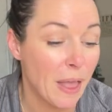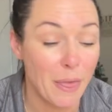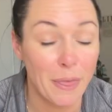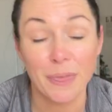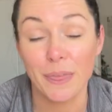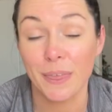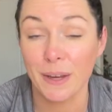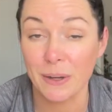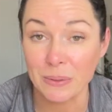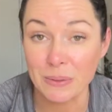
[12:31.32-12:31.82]

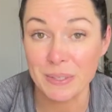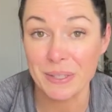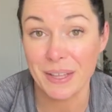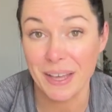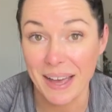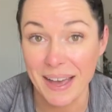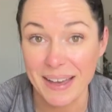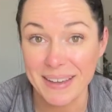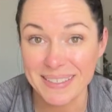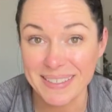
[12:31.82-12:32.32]
there's
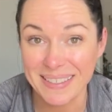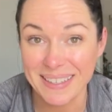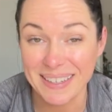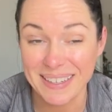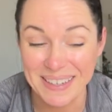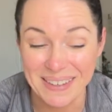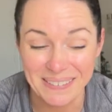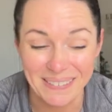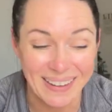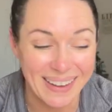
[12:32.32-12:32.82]
that.
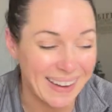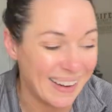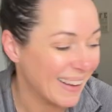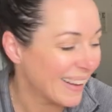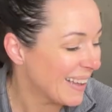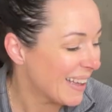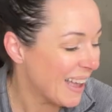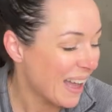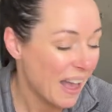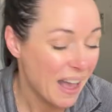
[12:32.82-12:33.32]
Anyway,
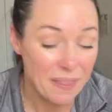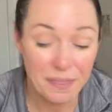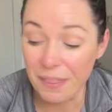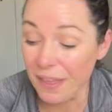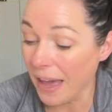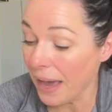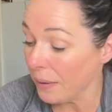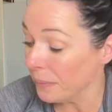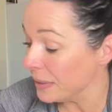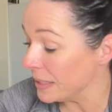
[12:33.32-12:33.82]

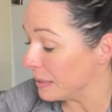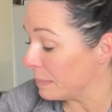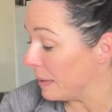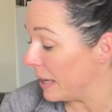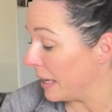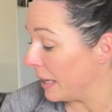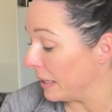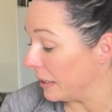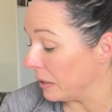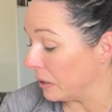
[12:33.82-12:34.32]
that was
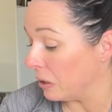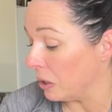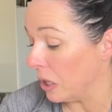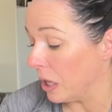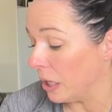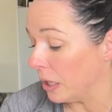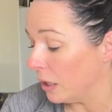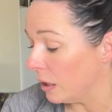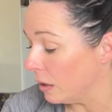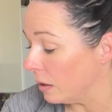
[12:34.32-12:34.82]
my little
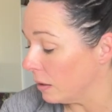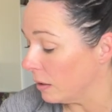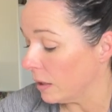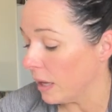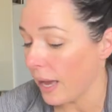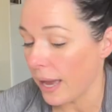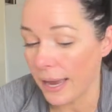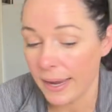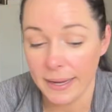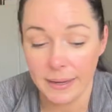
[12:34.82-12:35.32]
haul.
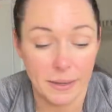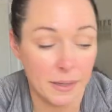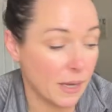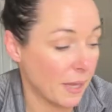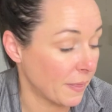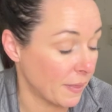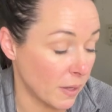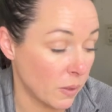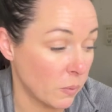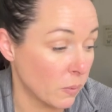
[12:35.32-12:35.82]
I,
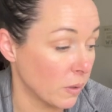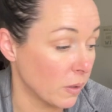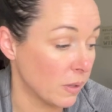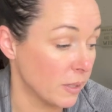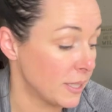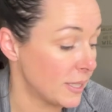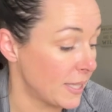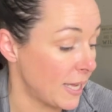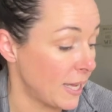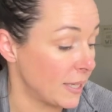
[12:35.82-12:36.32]
think we're
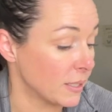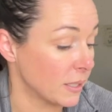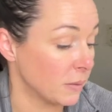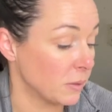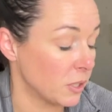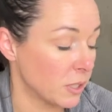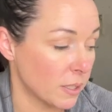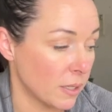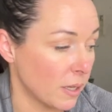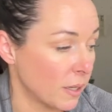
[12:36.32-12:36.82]
all set. I've
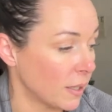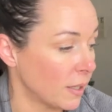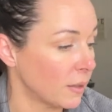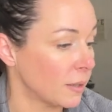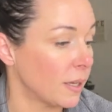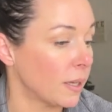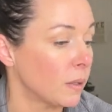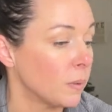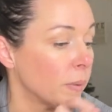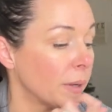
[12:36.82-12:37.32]
just gotta get
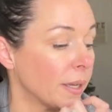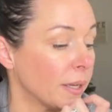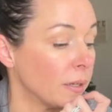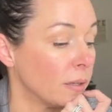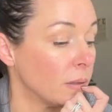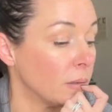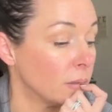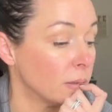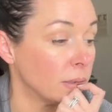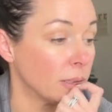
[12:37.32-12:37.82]
that
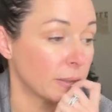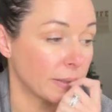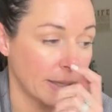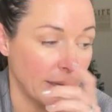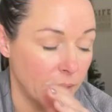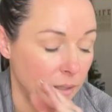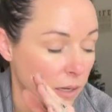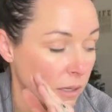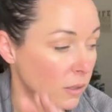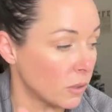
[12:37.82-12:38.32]
oregano.
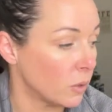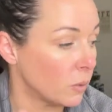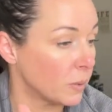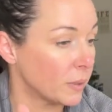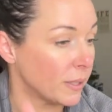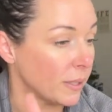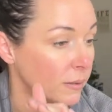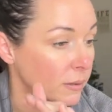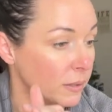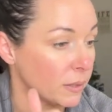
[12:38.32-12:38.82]
Cannot go
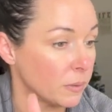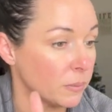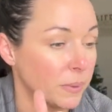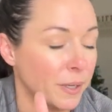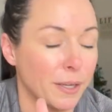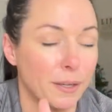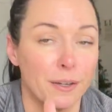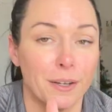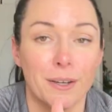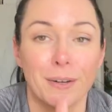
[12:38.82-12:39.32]
without the
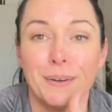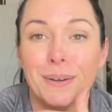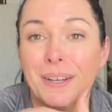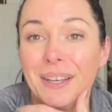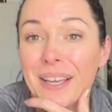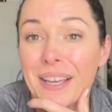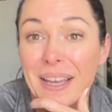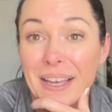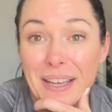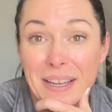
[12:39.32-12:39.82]
oregano.
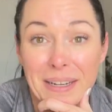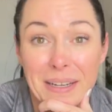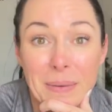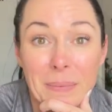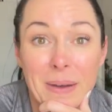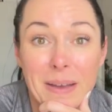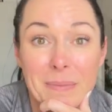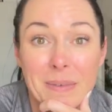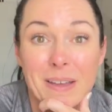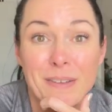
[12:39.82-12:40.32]

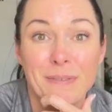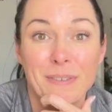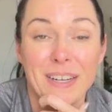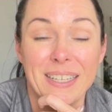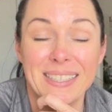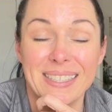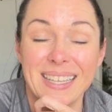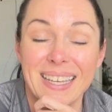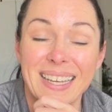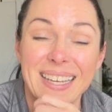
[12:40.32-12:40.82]
Anyway, my
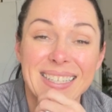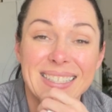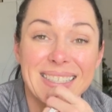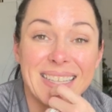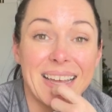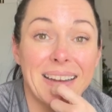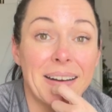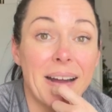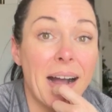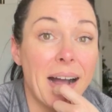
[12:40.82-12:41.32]
friends, like I
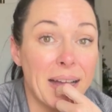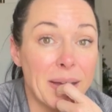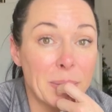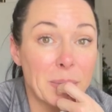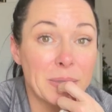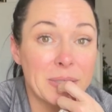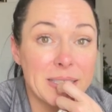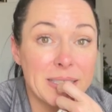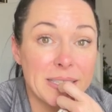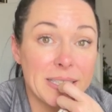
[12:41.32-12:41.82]
said, I
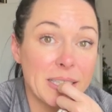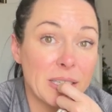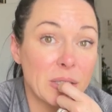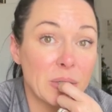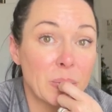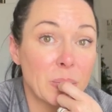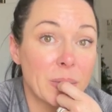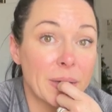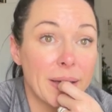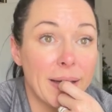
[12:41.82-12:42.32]
will see
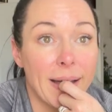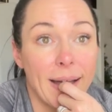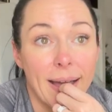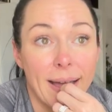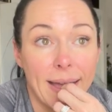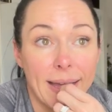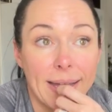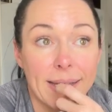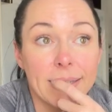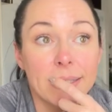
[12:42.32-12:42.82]
you
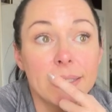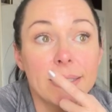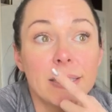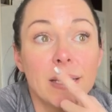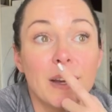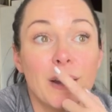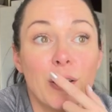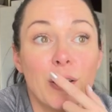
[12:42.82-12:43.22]
guys